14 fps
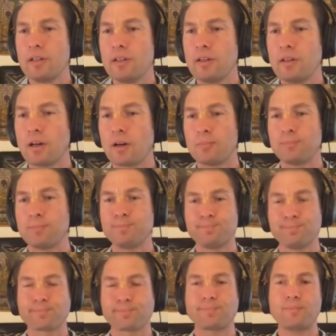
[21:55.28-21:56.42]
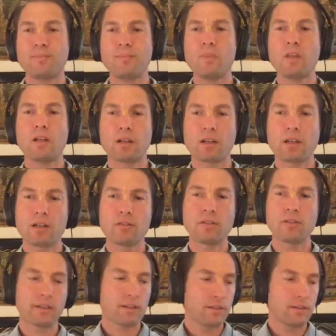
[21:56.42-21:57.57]
kind of
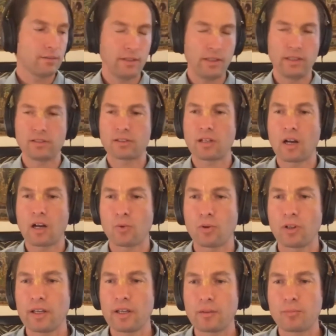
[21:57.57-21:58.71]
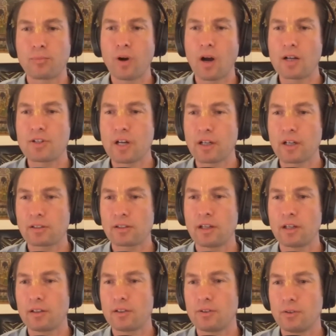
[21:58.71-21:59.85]
like ISKCON related projects
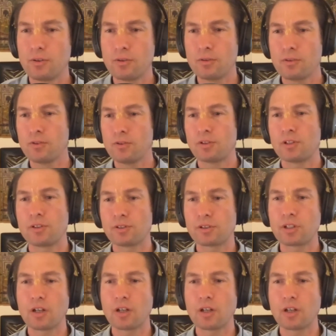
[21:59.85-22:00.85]
that you see yourself